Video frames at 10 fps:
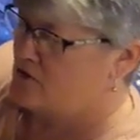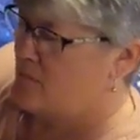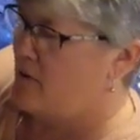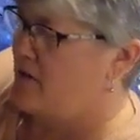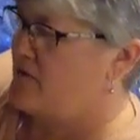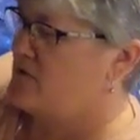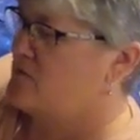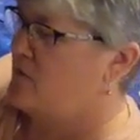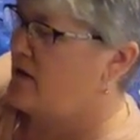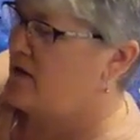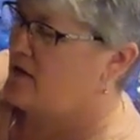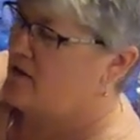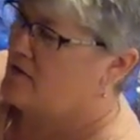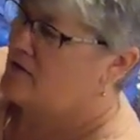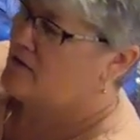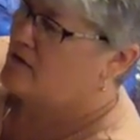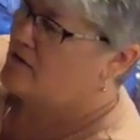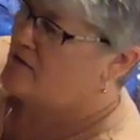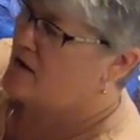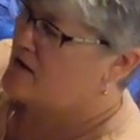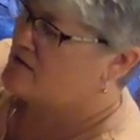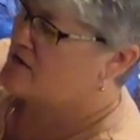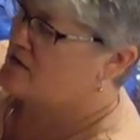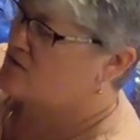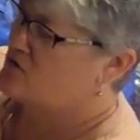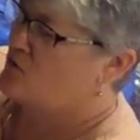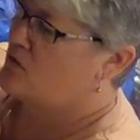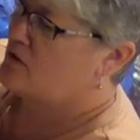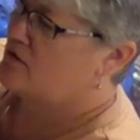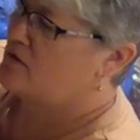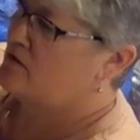which I bought this wig at the antique store,